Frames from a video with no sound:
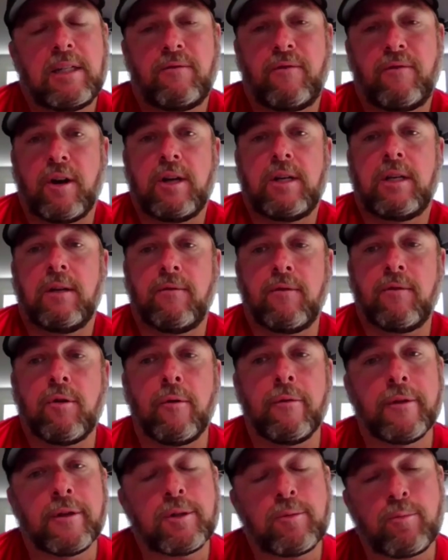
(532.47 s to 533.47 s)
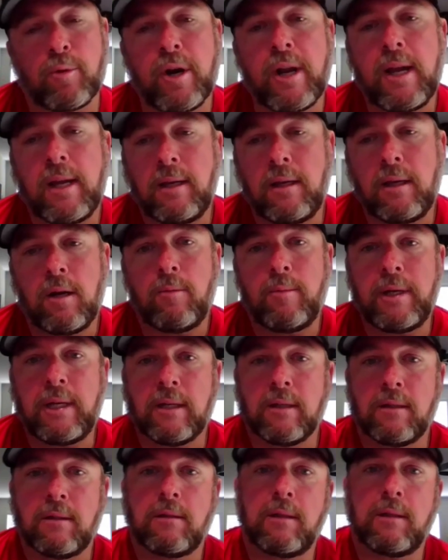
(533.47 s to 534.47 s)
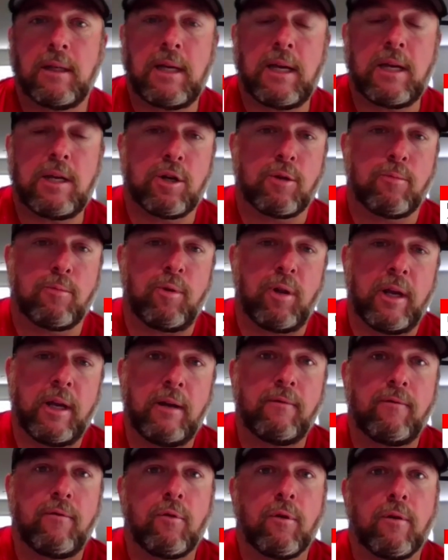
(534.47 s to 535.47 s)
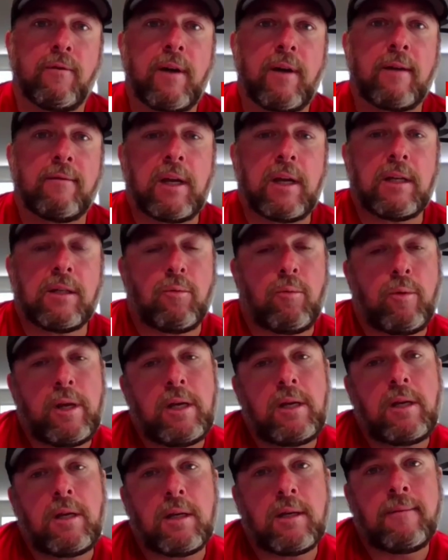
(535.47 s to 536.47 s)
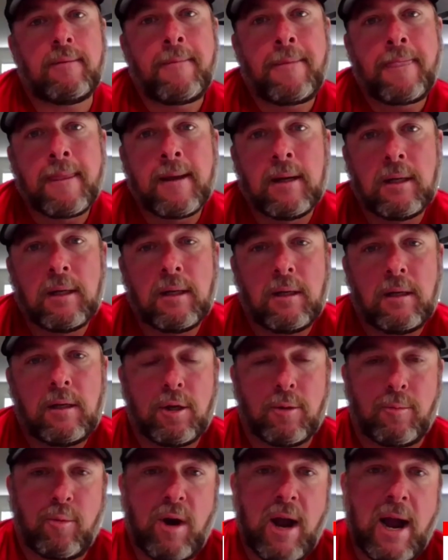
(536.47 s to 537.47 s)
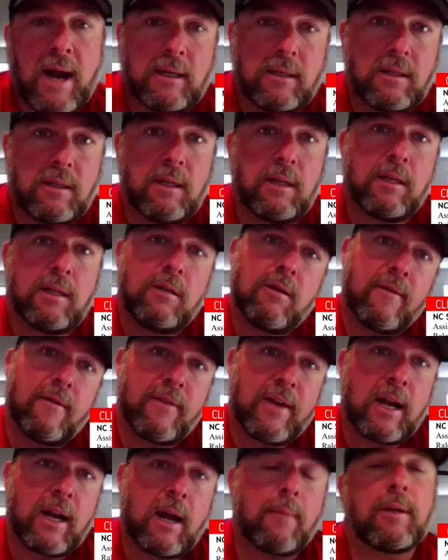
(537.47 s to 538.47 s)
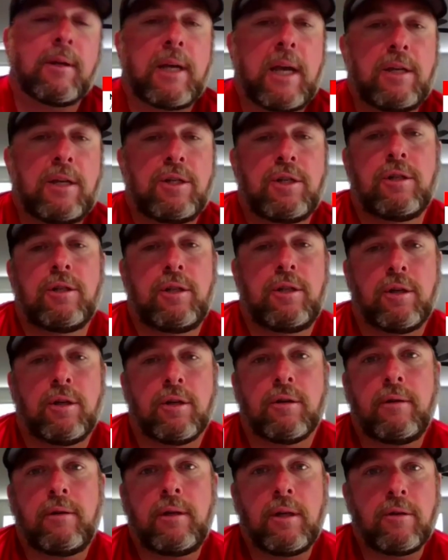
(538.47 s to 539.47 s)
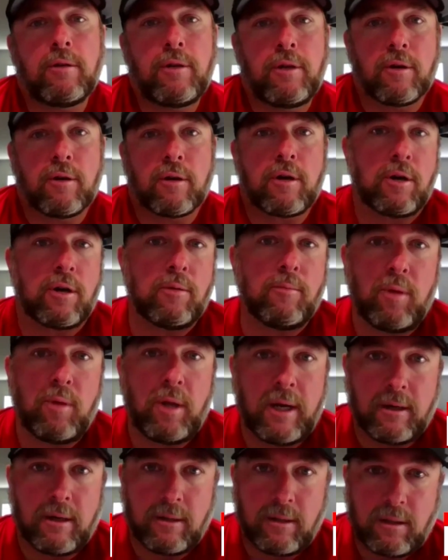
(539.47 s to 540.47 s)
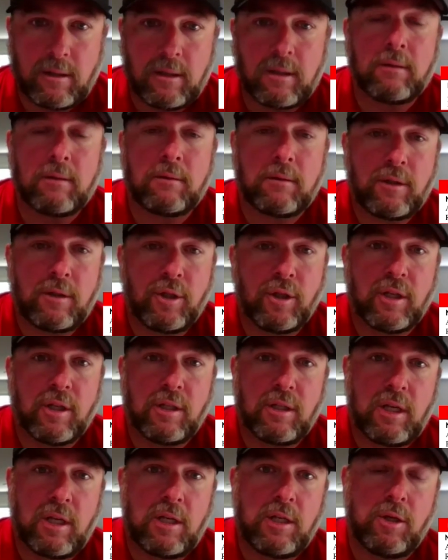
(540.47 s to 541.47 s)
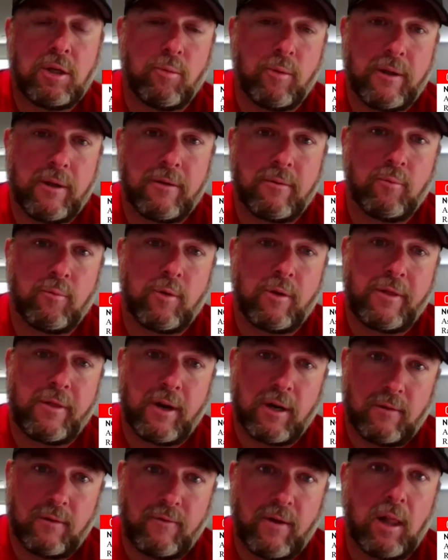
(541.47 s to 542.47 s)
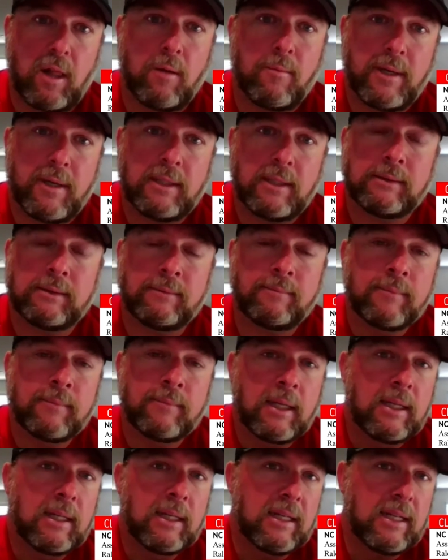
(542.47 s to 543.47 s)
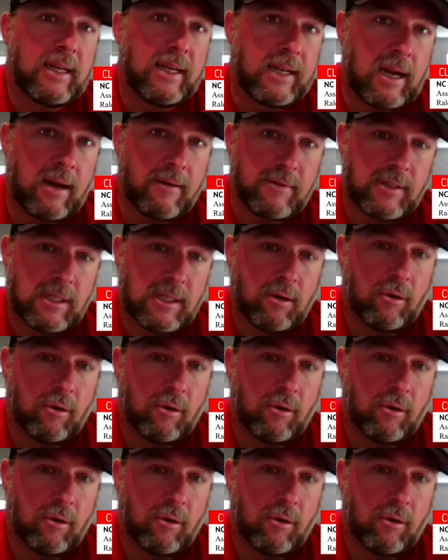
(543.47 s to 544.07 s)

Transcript: very difficult in the spring, you know, because again, you're playing 4 or 5 days a week and you're practicing and you have that obligation to your, you know, to your current players to continue with their development. And obviously